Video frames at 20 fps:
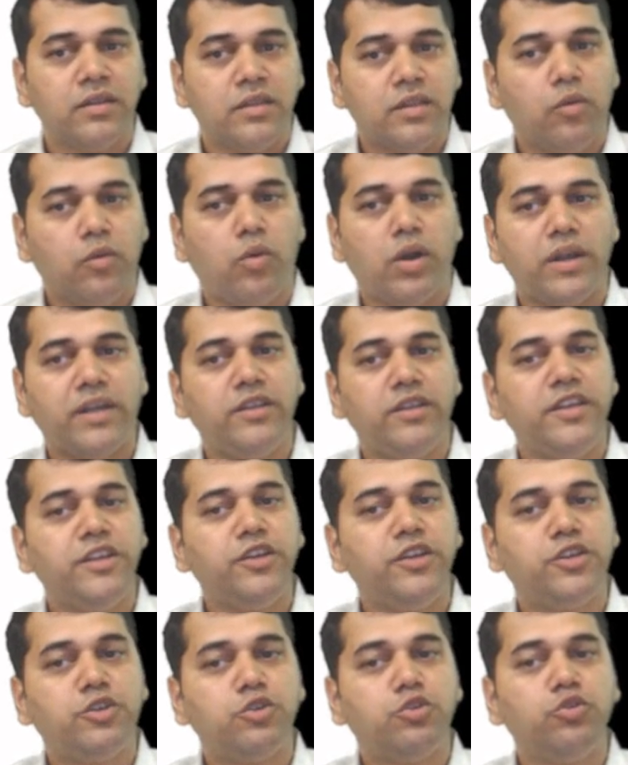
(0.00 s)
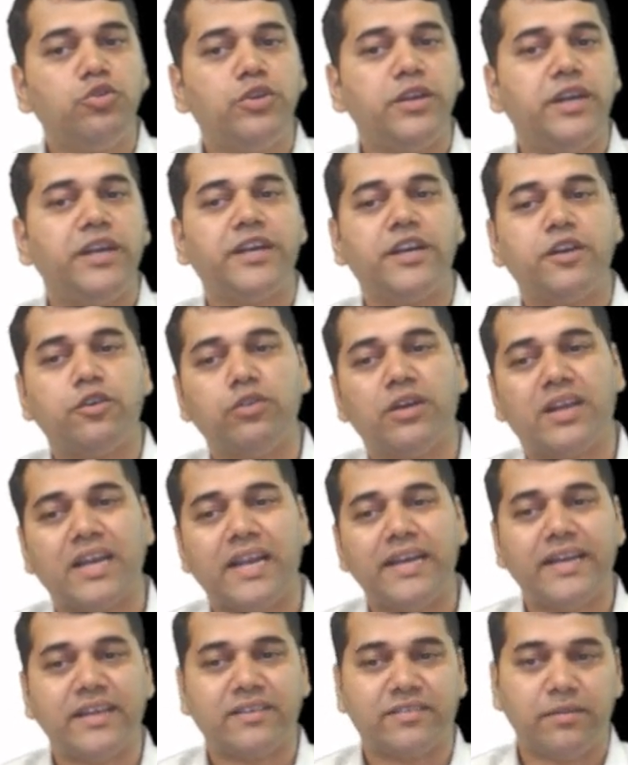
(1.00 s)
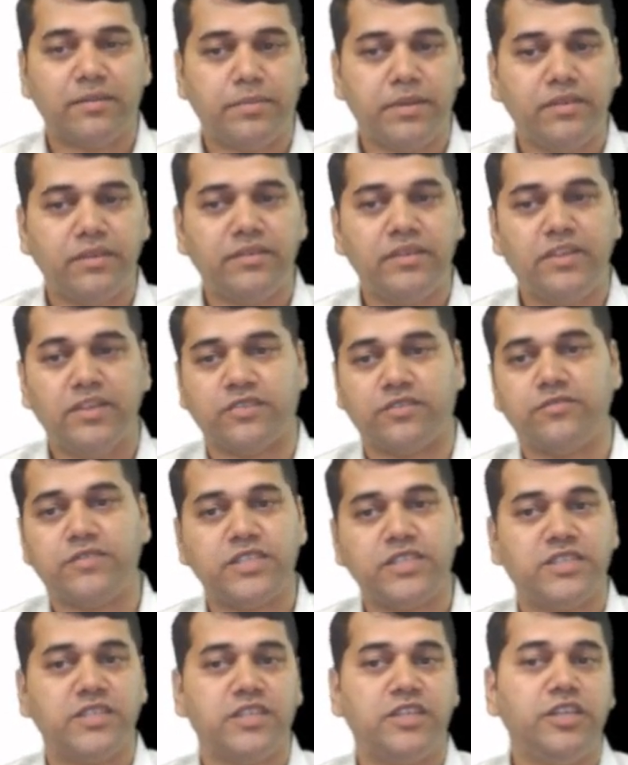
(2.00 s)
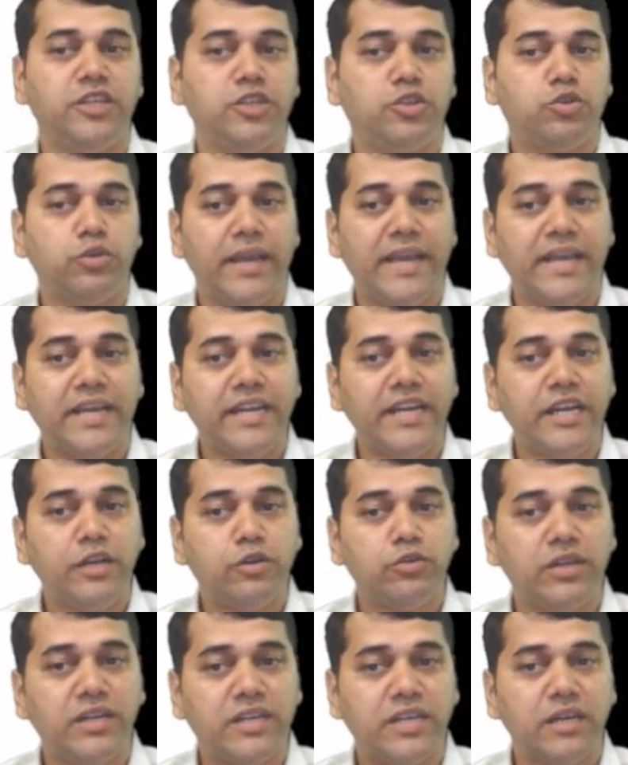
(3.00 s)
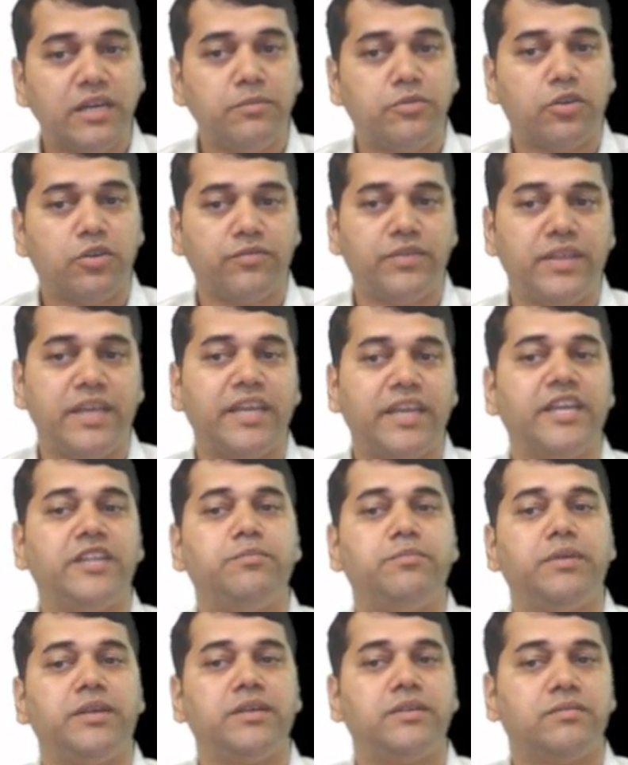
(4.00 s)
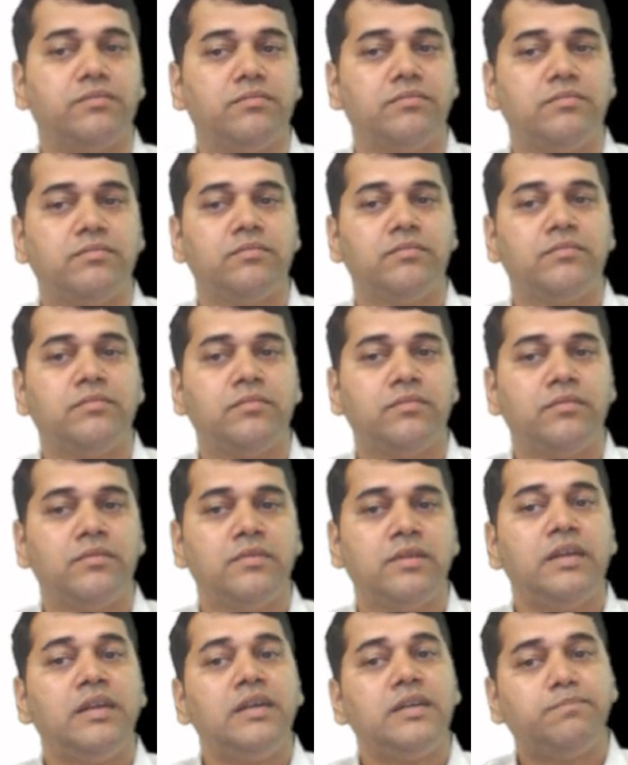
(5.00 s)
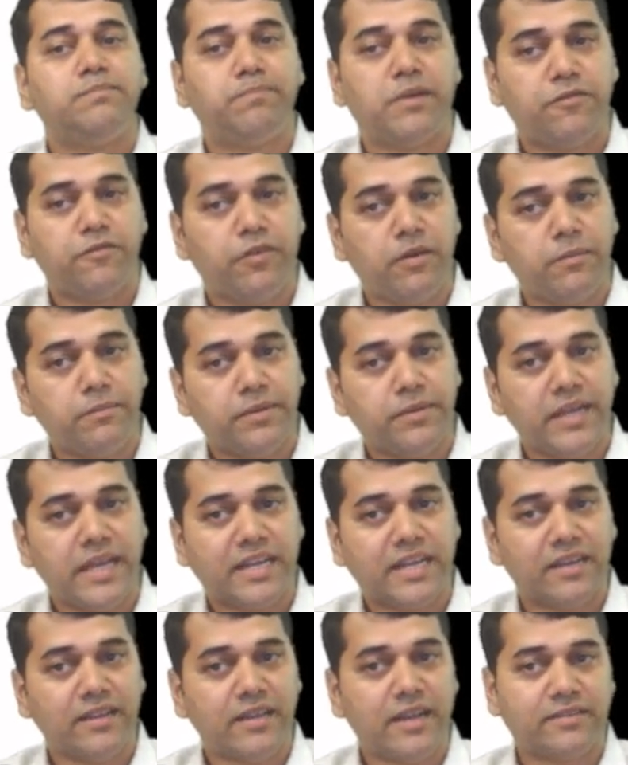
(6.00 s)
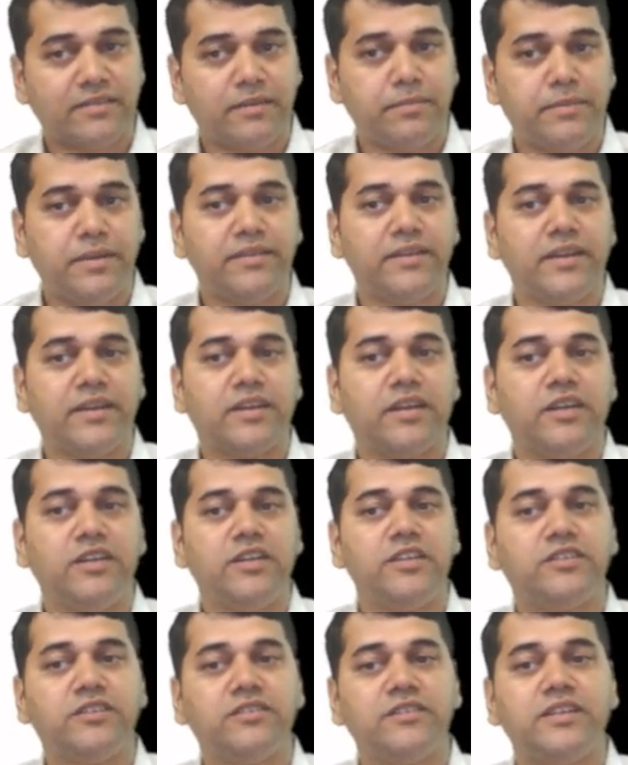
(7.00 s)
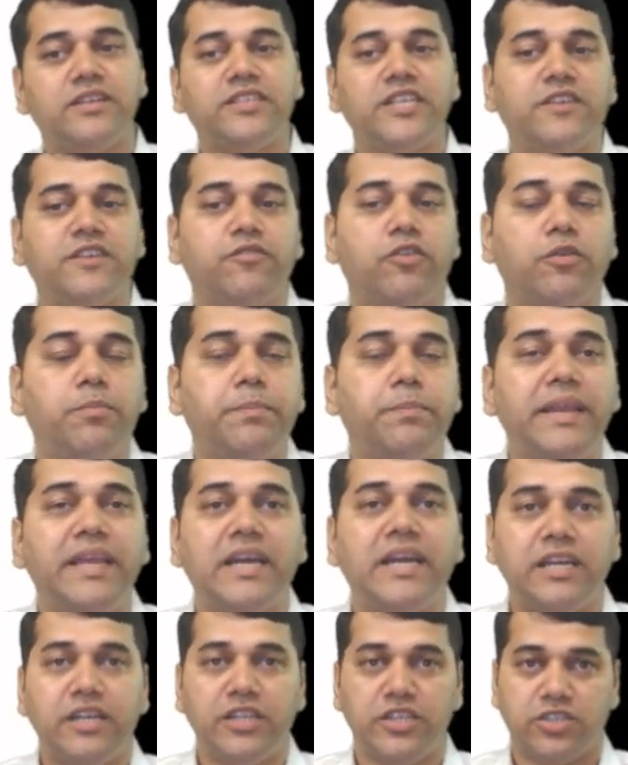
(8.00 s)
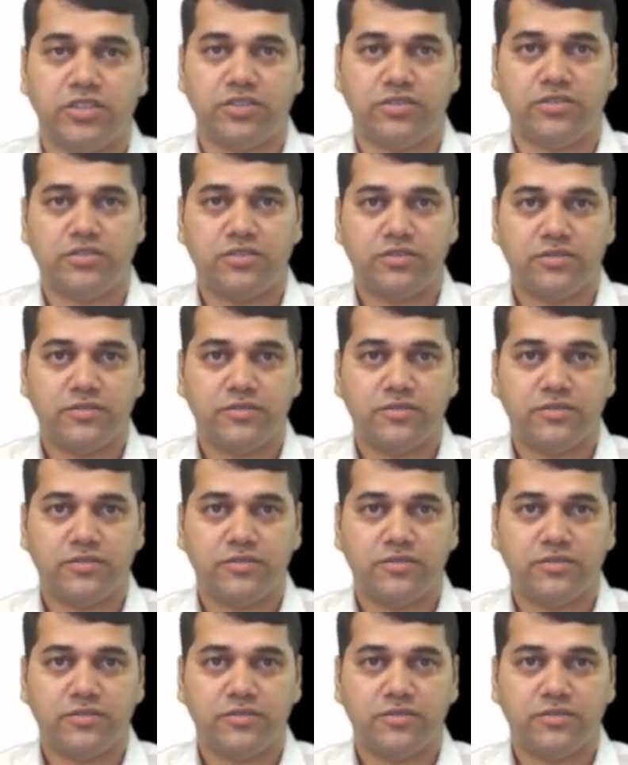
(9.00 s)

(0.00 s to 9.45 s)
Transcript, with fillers: now what do you need to do related to the client acceptance yes first you need to agree to the terms of the engagement perform acceptance and conditions and check for preconditions